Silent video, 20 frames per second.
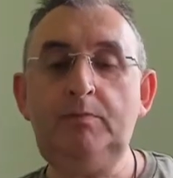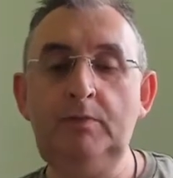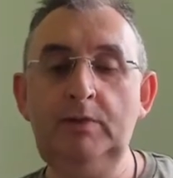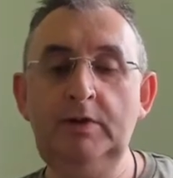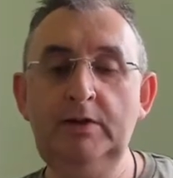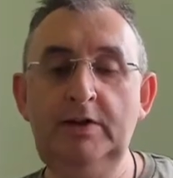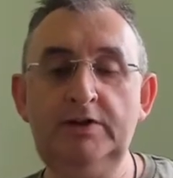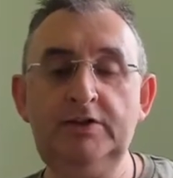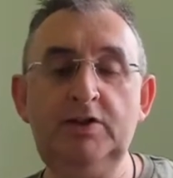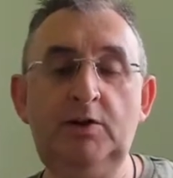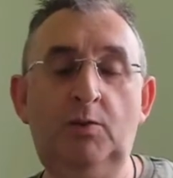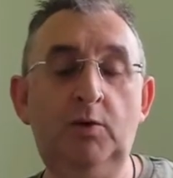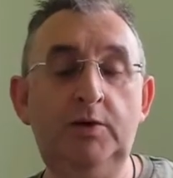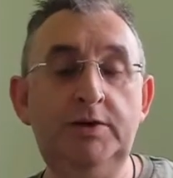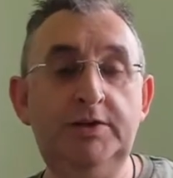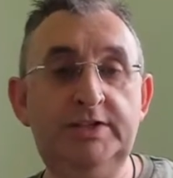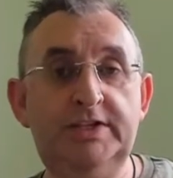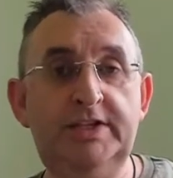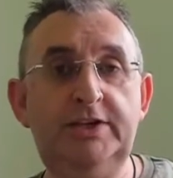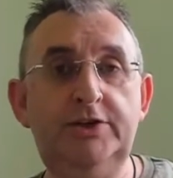that
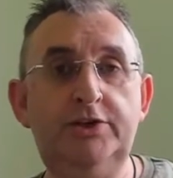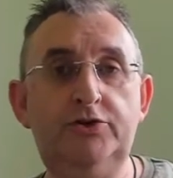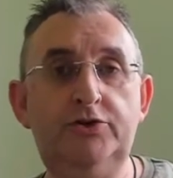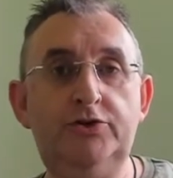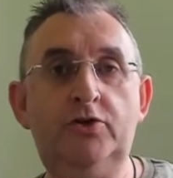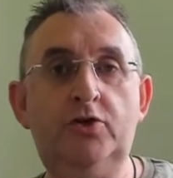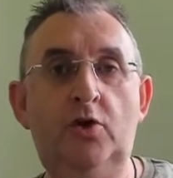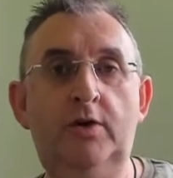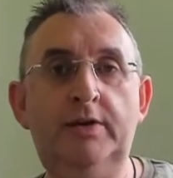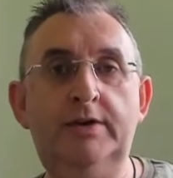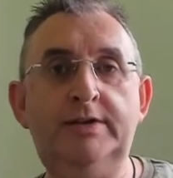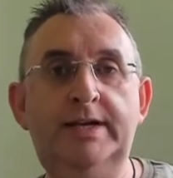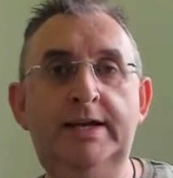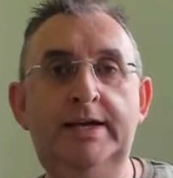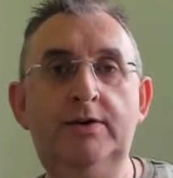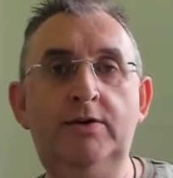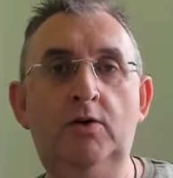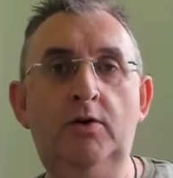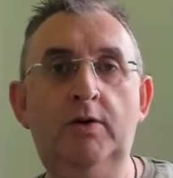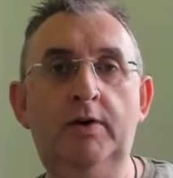someone sees your
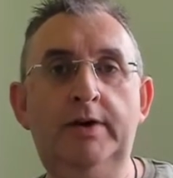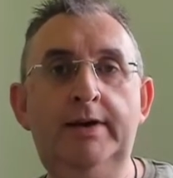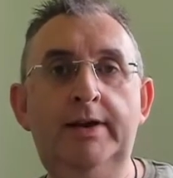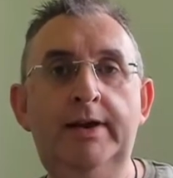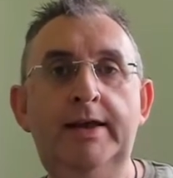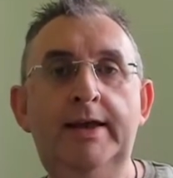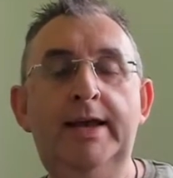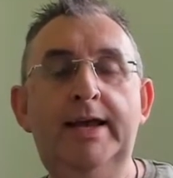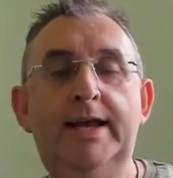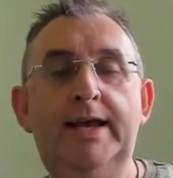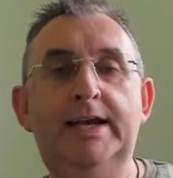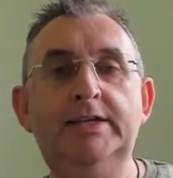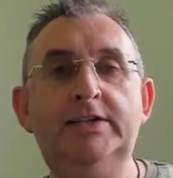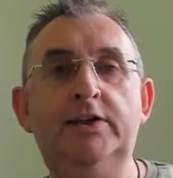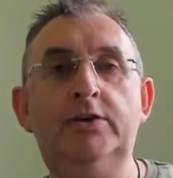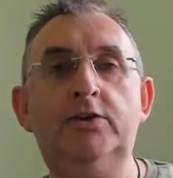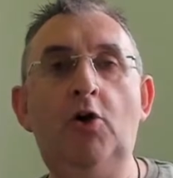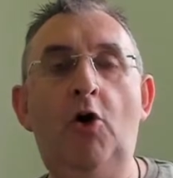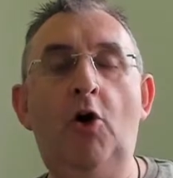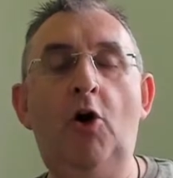content on, is
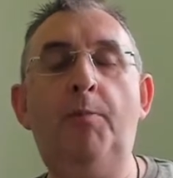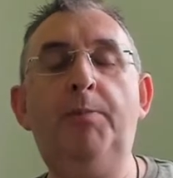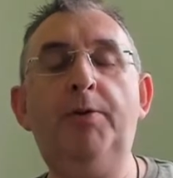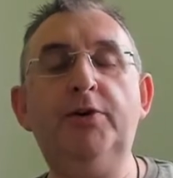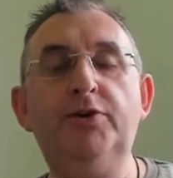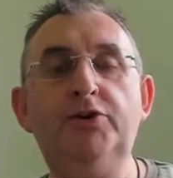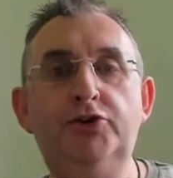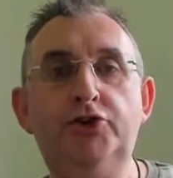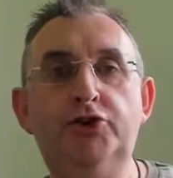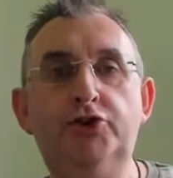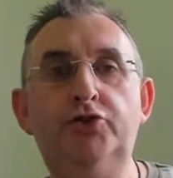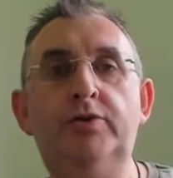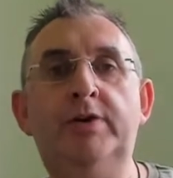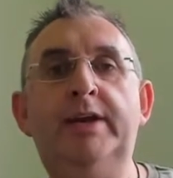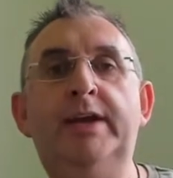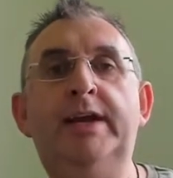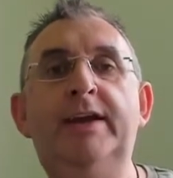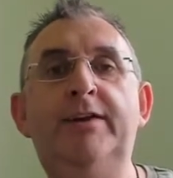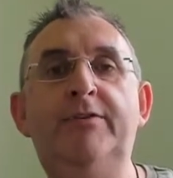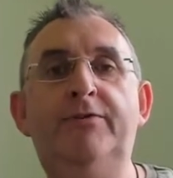an
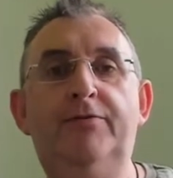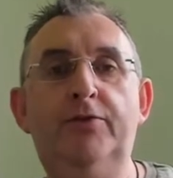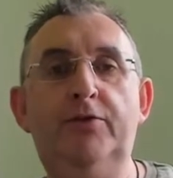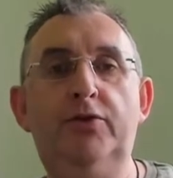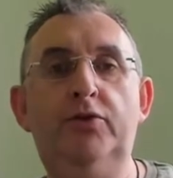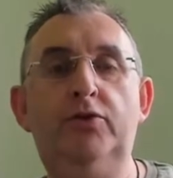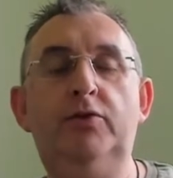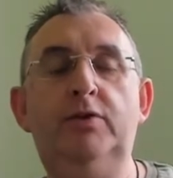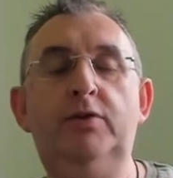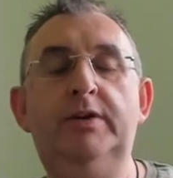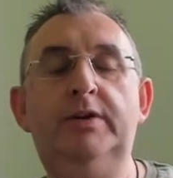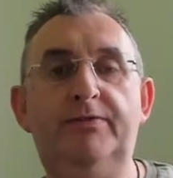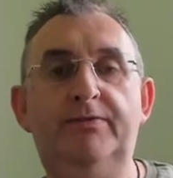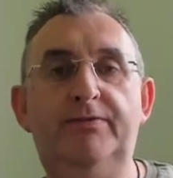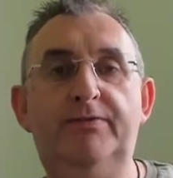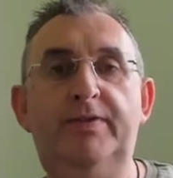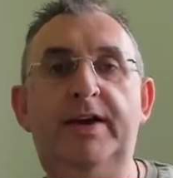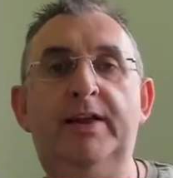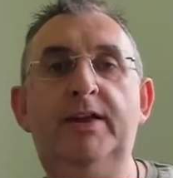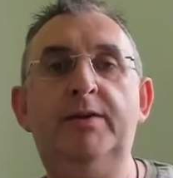opportunity for you to
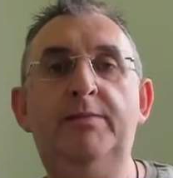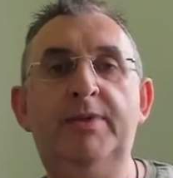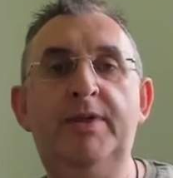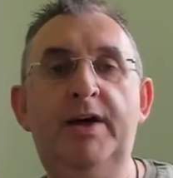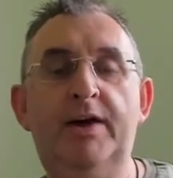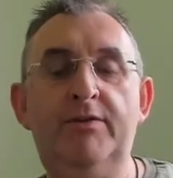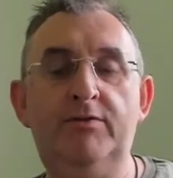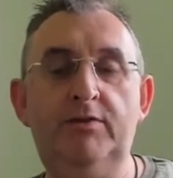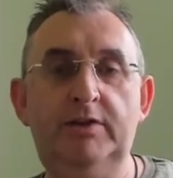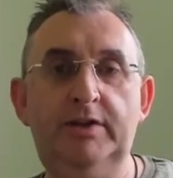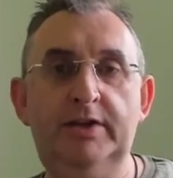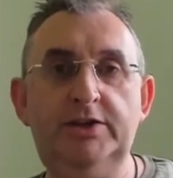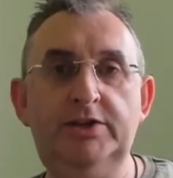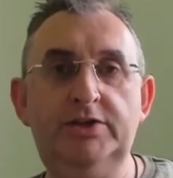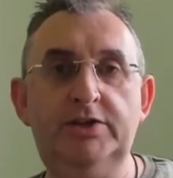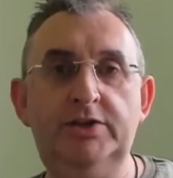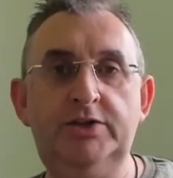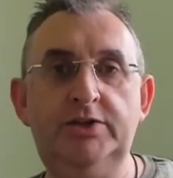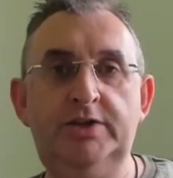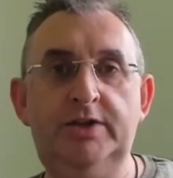develop that
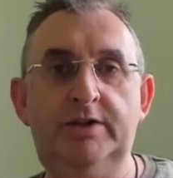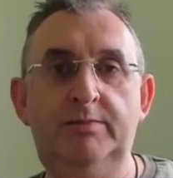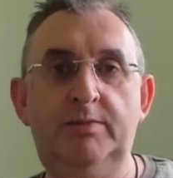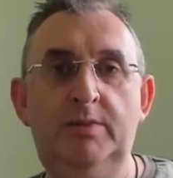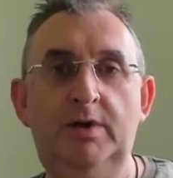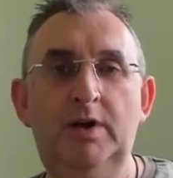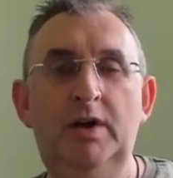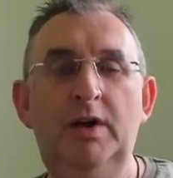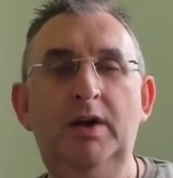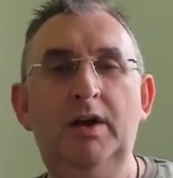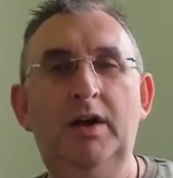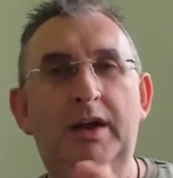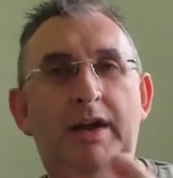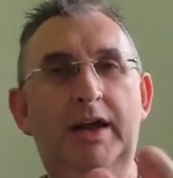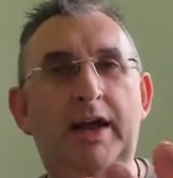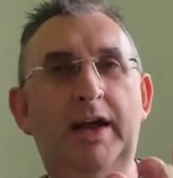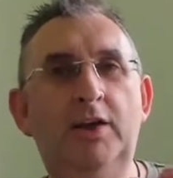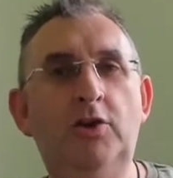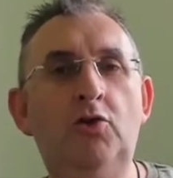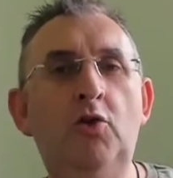relationship.
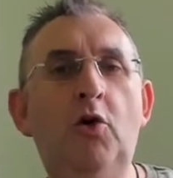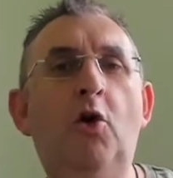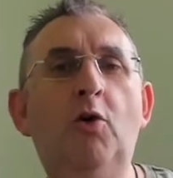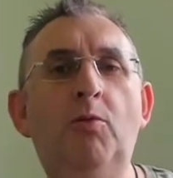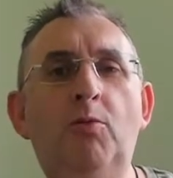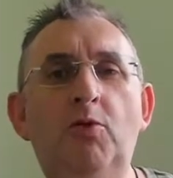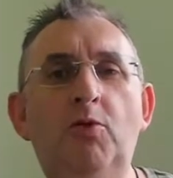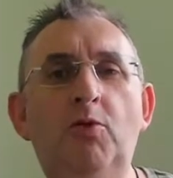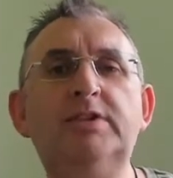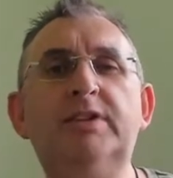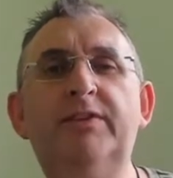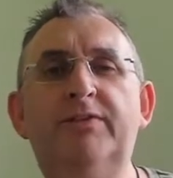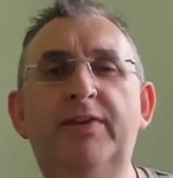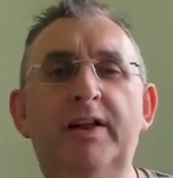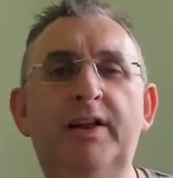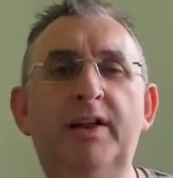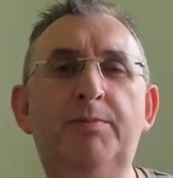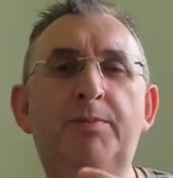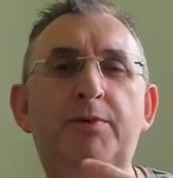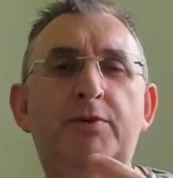And you almost
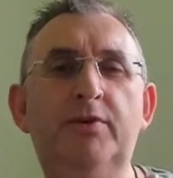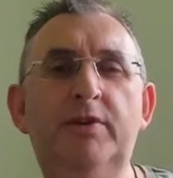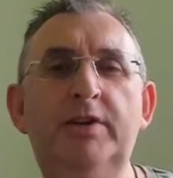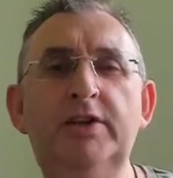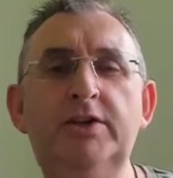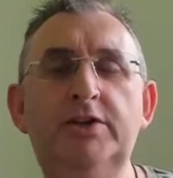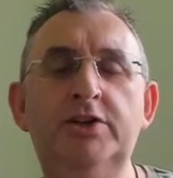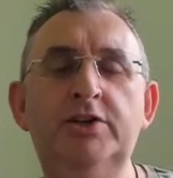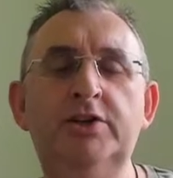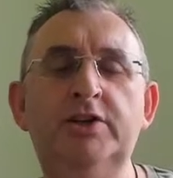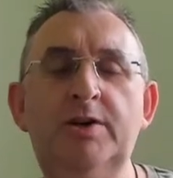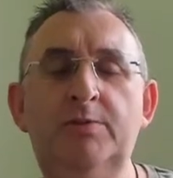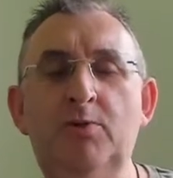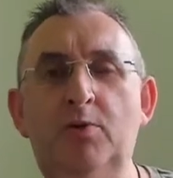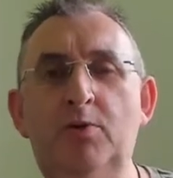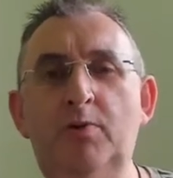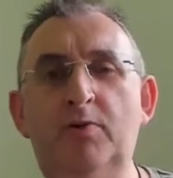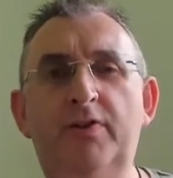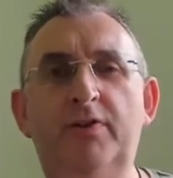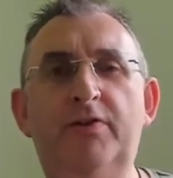develop a relationship
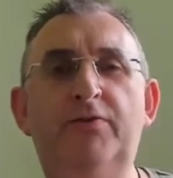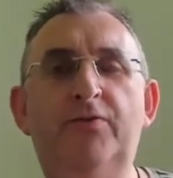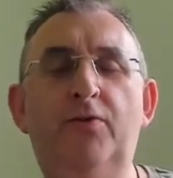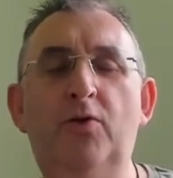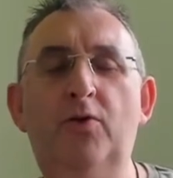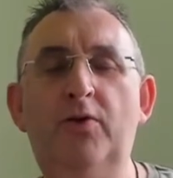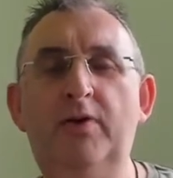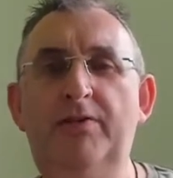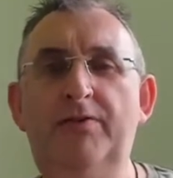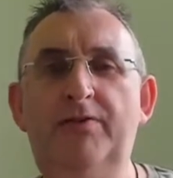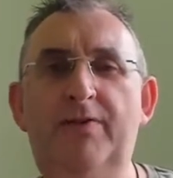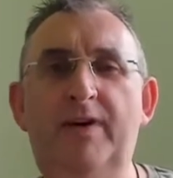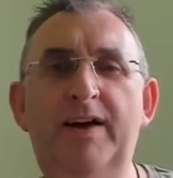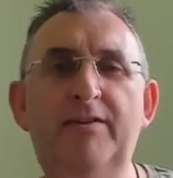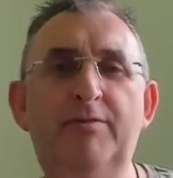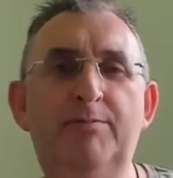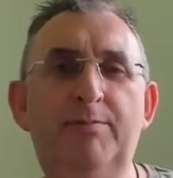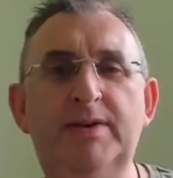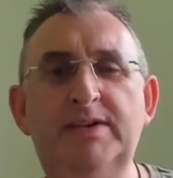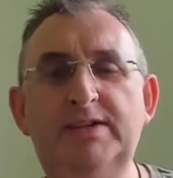over 4 or
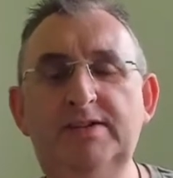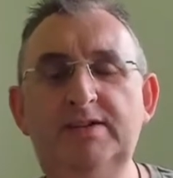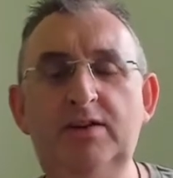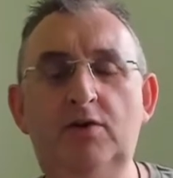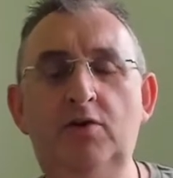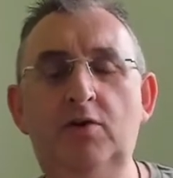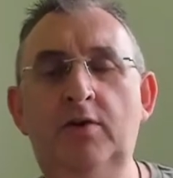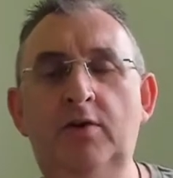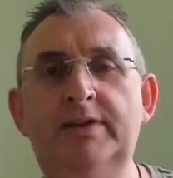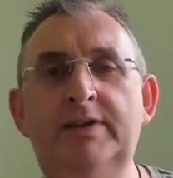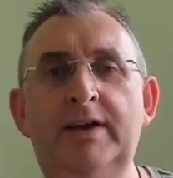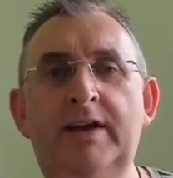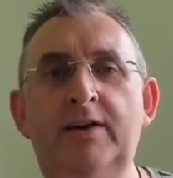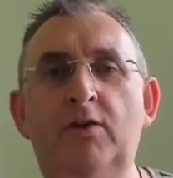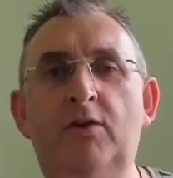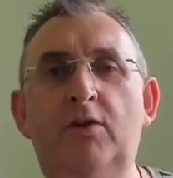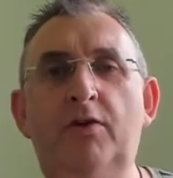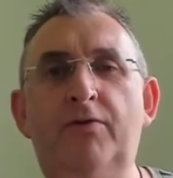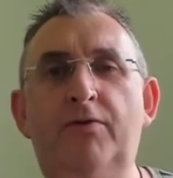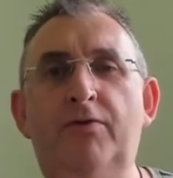5 pieces of content
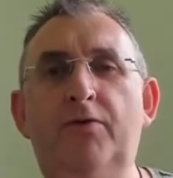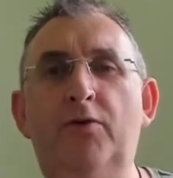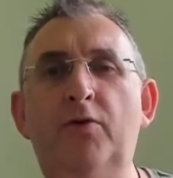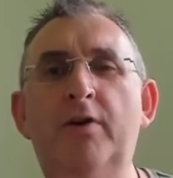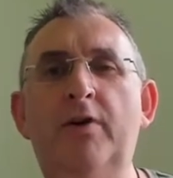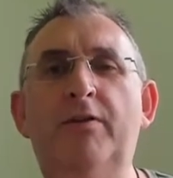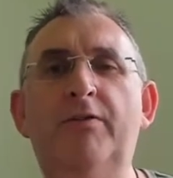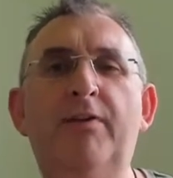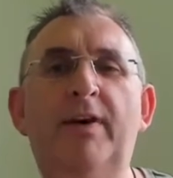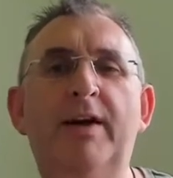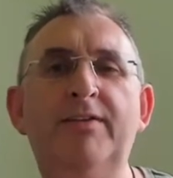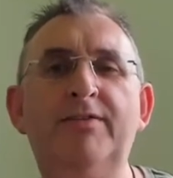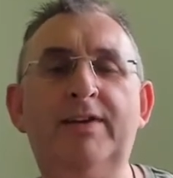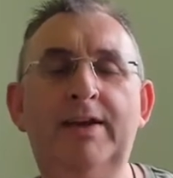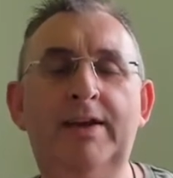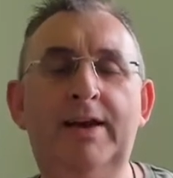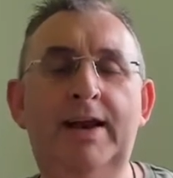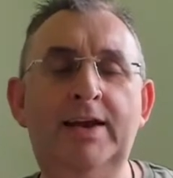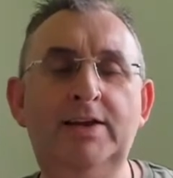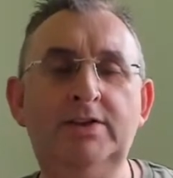or 4 or 5
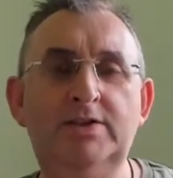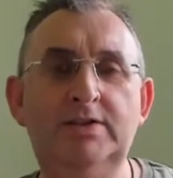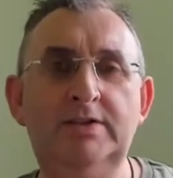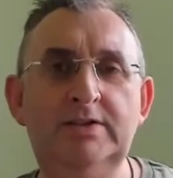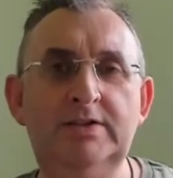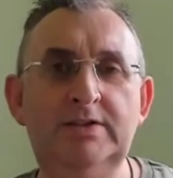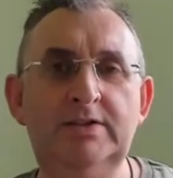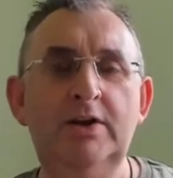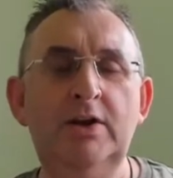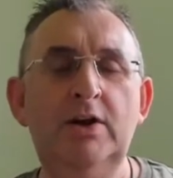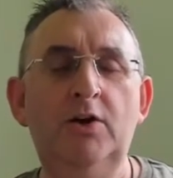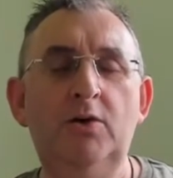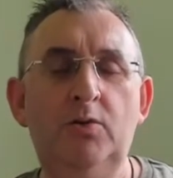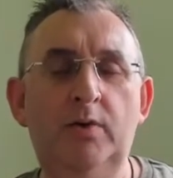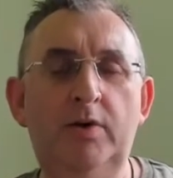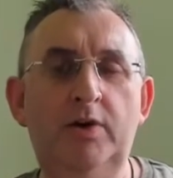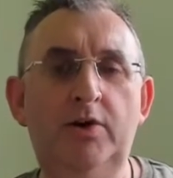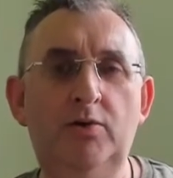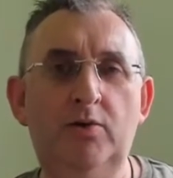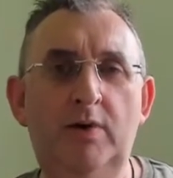connections
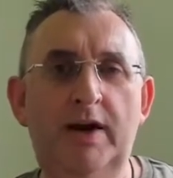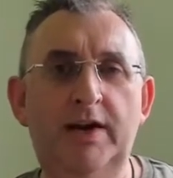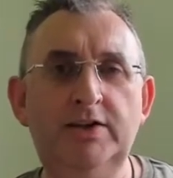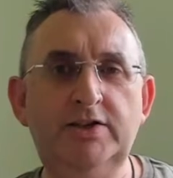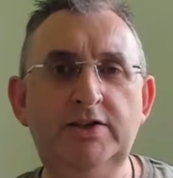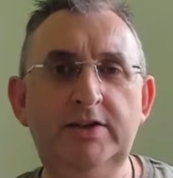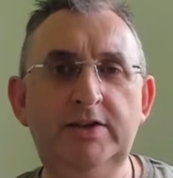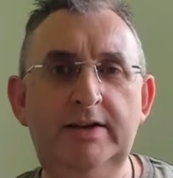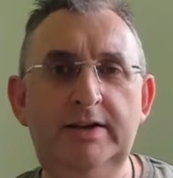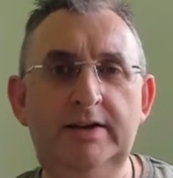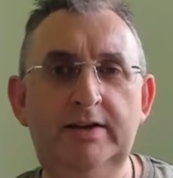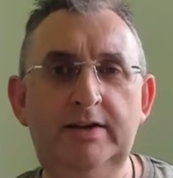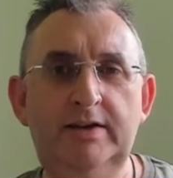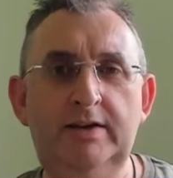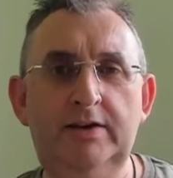where you actually,